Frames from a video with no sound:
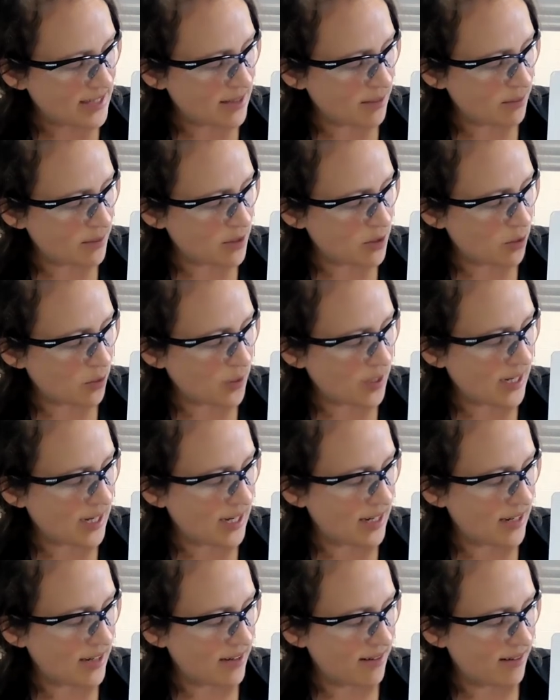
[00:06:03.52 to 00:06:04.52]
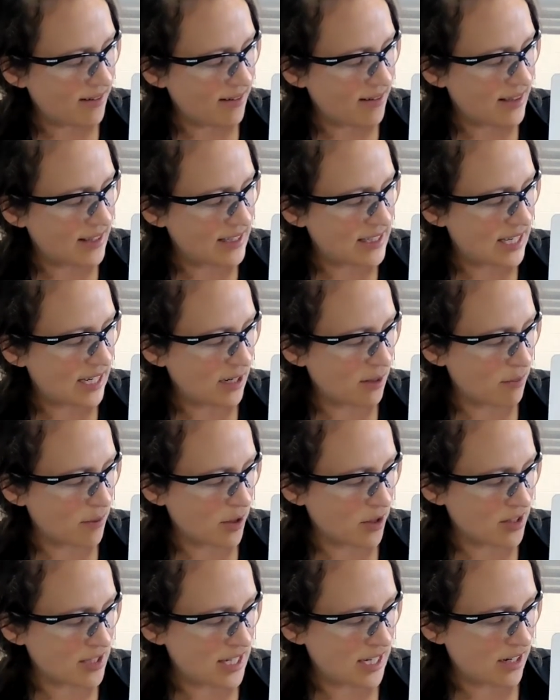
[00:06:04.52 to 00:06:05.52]
in between the tick
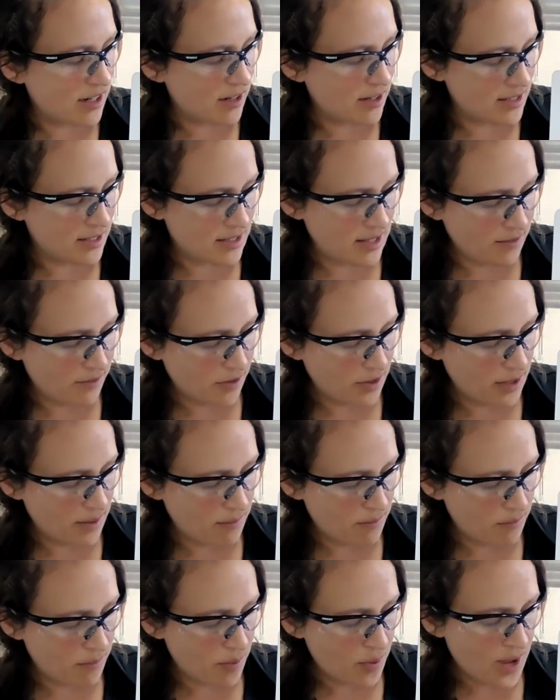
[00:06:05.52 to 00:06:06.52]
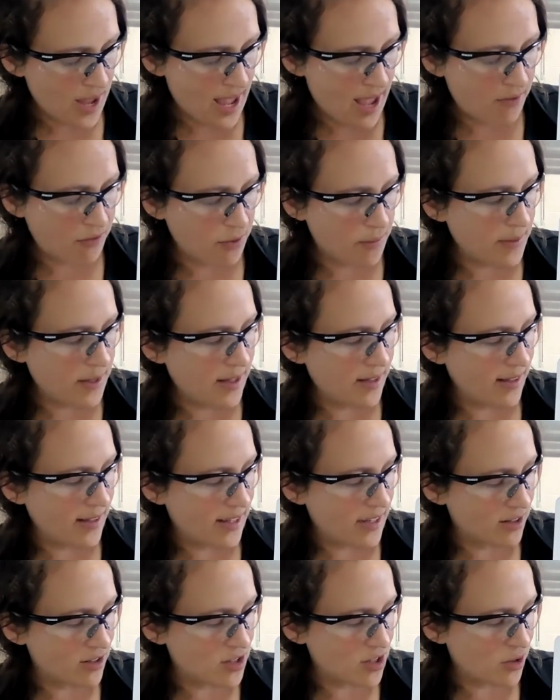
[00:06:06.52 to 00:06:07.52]
marks here is every half a
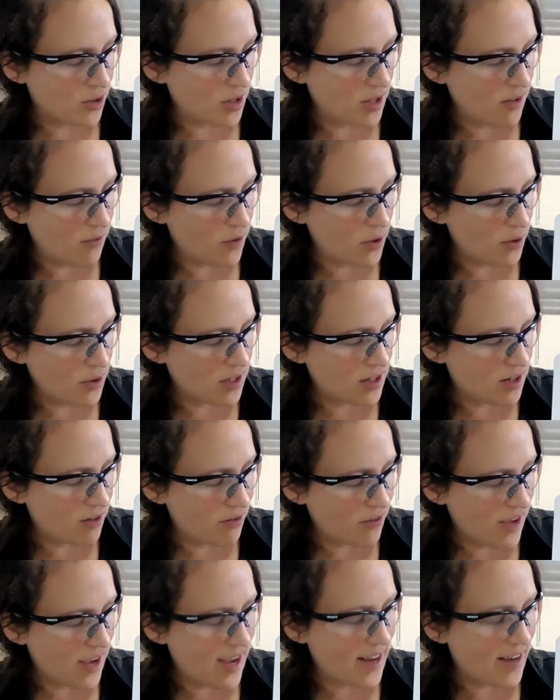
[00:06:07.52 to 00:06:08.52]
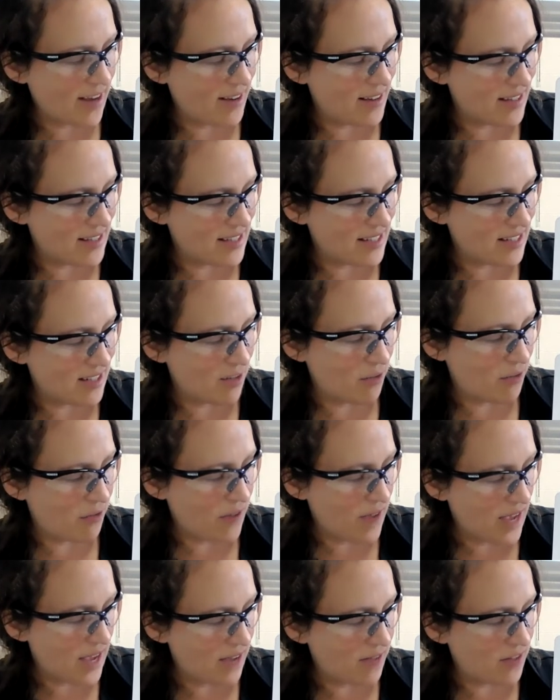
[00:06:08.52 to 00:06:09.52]
milliliter. So if you could divide this into
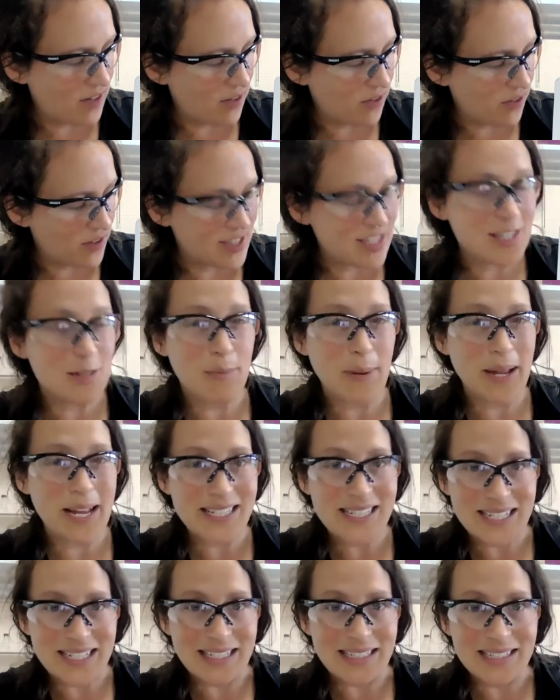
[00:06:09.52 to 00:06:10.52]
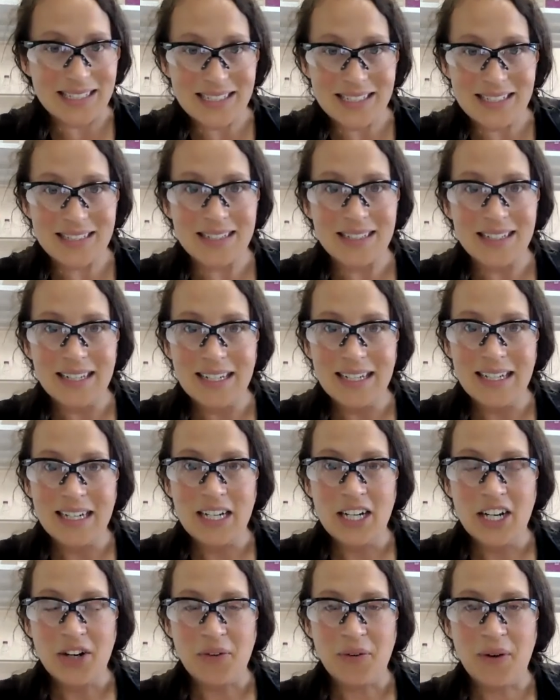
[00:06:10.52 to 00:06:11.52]
5 different spaces,
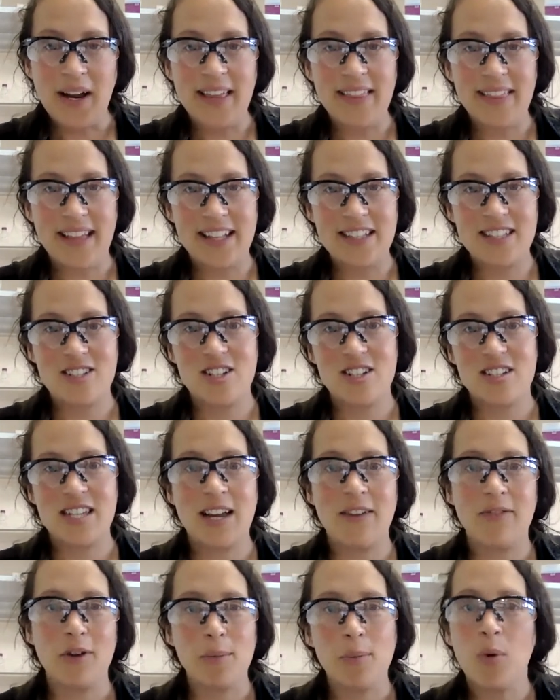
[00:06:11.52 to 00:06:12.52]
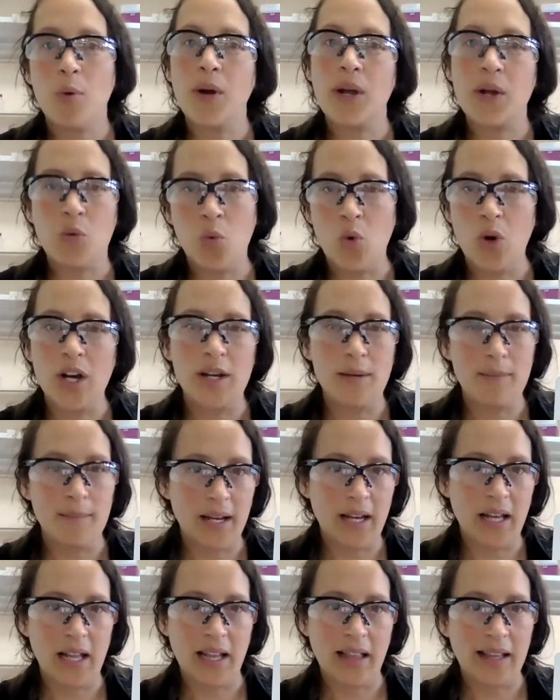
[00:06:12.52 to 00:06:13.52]
right, that's just every 0.1
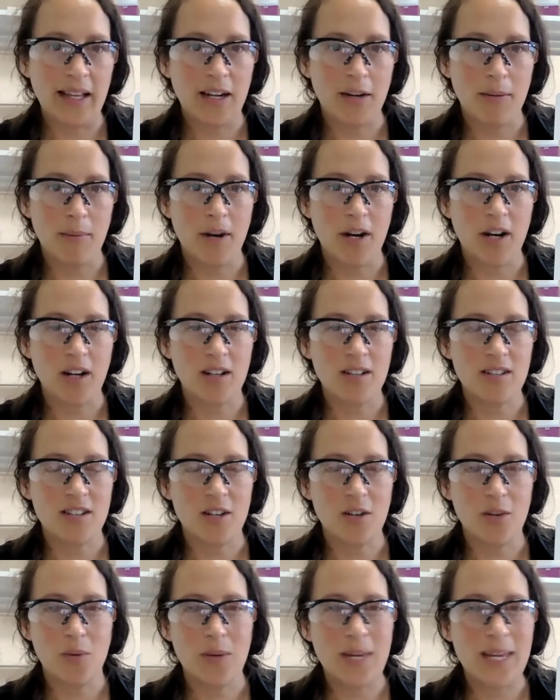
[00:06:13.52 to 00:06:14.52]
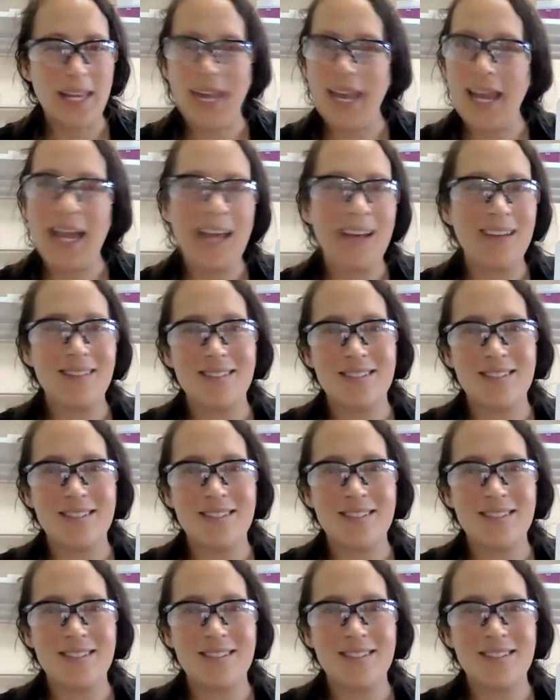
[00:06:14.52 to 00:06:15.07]
milliliter mark. So we can't